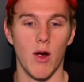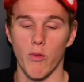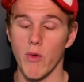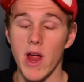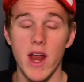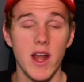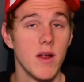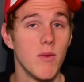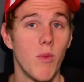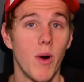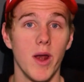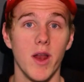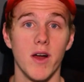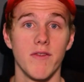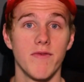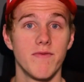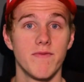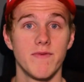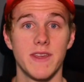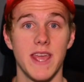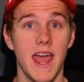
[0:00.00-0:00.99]
Random
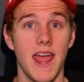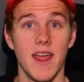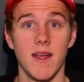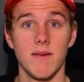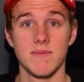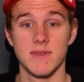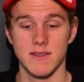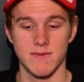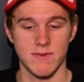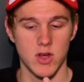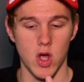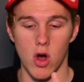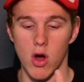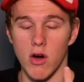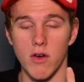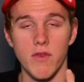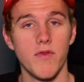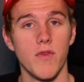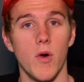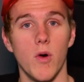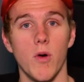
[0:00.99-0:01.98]
one-off games,
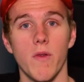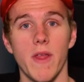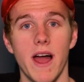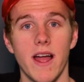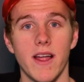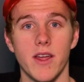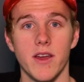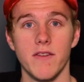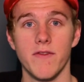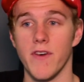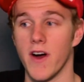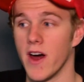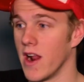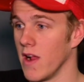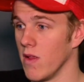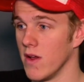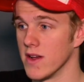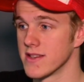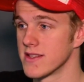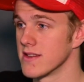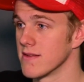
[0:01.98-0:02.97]
golf, all that good fun. I
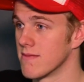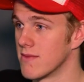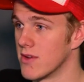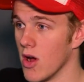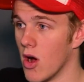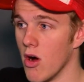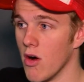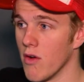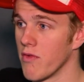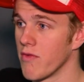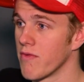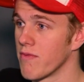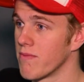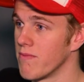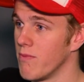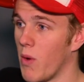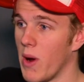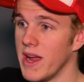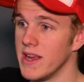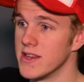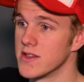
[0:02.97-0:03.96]
lost a golf
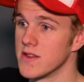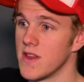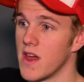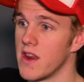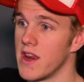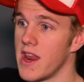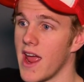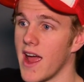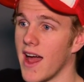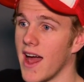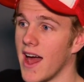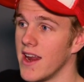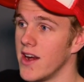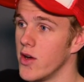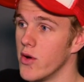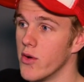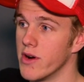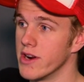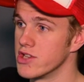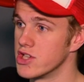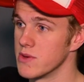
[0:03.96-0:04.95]
wager the other day. I had to
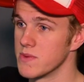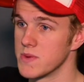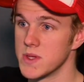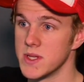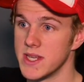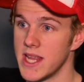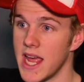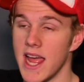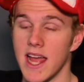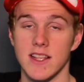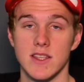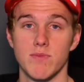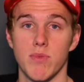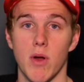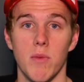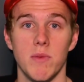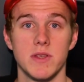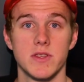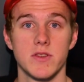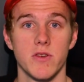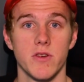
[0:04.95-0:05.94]
do an Egyptian dance.
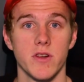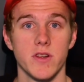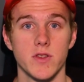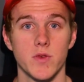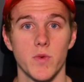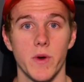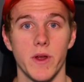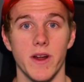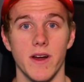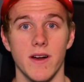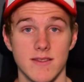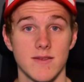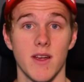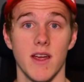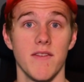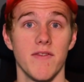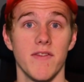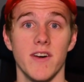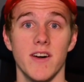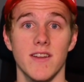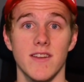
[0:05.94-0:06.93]
Probably saw it on Twitter.
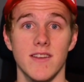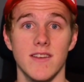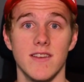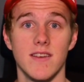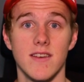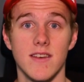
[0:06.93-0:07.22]
Great fun.